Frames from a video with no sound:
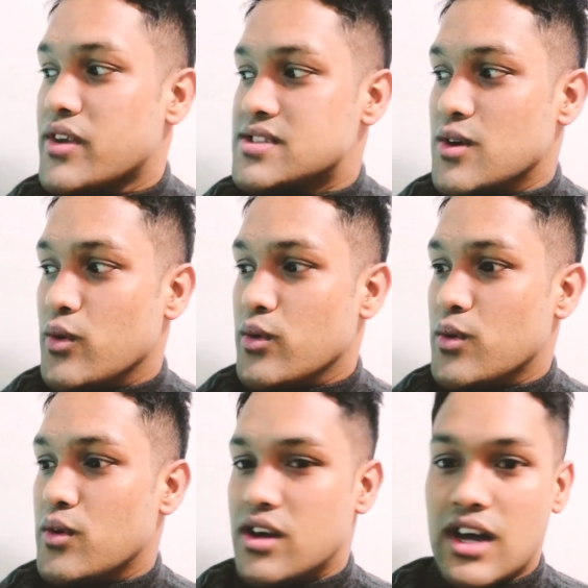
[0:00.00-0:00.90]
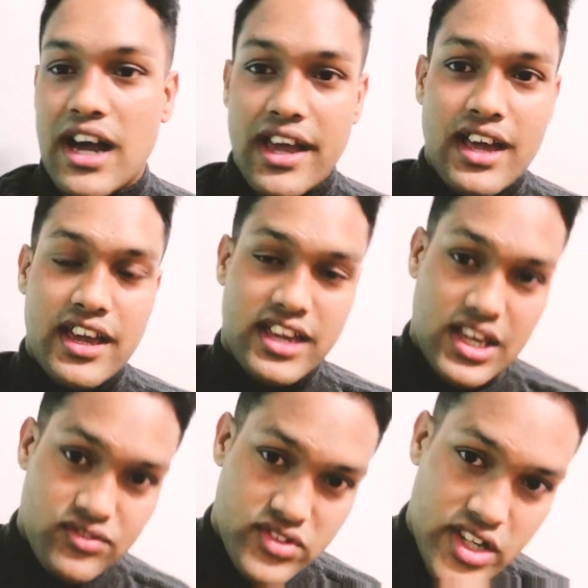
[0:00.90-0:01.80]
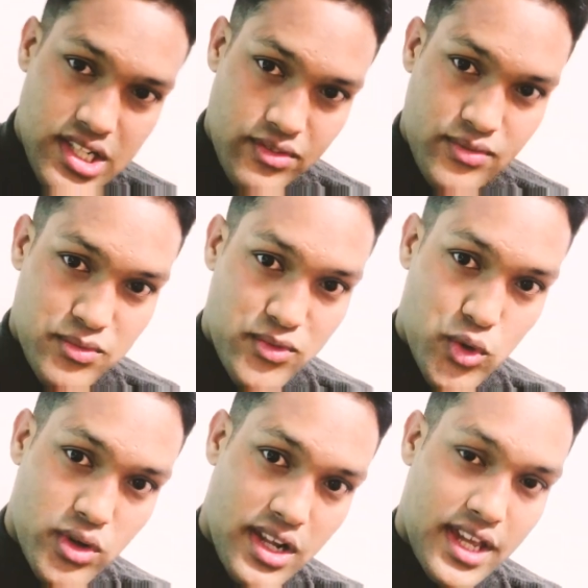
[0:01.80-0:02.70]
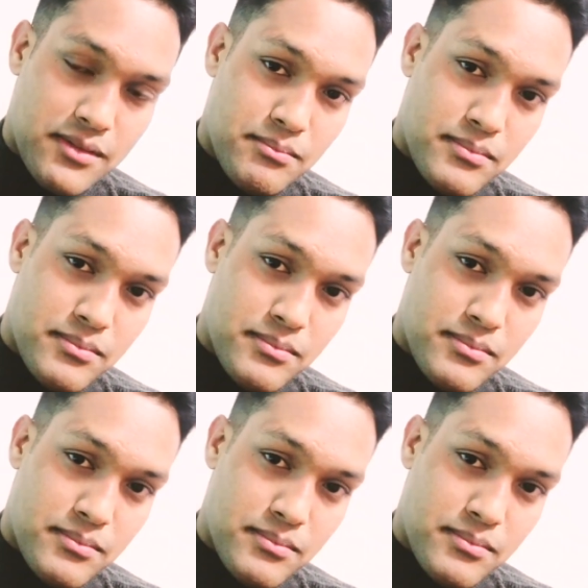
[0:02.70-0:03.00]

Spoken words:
So I give 3 type of food, like